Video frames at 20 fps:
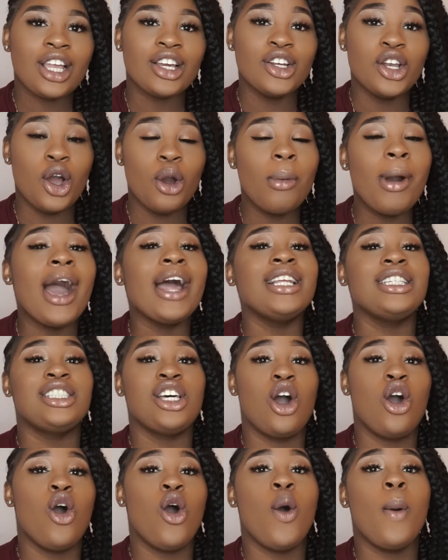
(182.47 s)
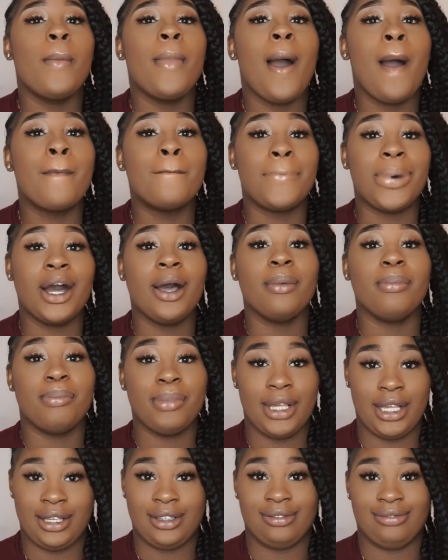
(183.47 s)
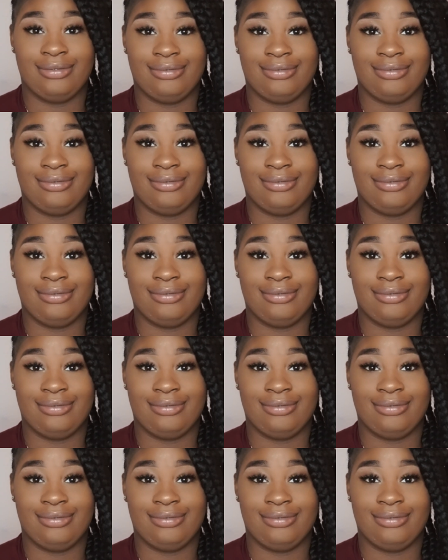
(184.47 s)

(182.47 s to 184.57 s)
Nobody's home but me.